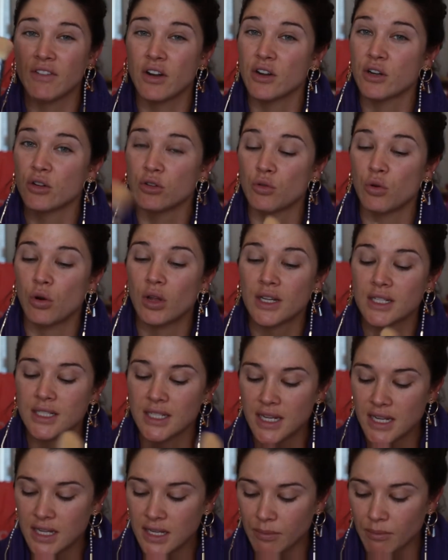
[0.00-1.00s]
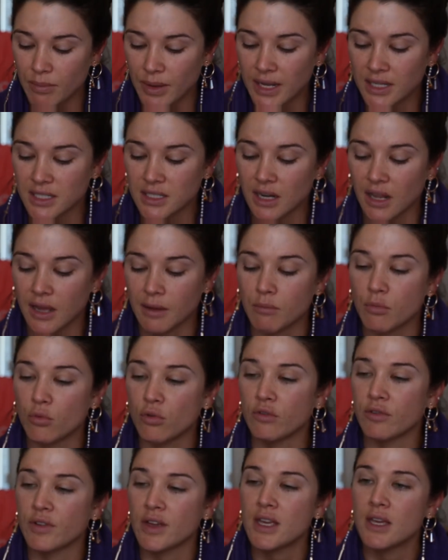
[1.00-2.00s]
very good quality compared to like
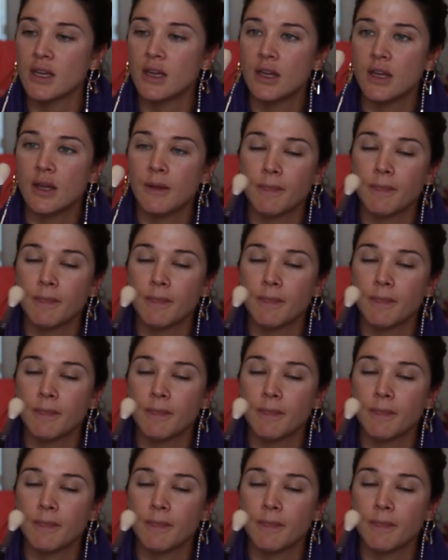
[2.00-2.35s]
Morphe.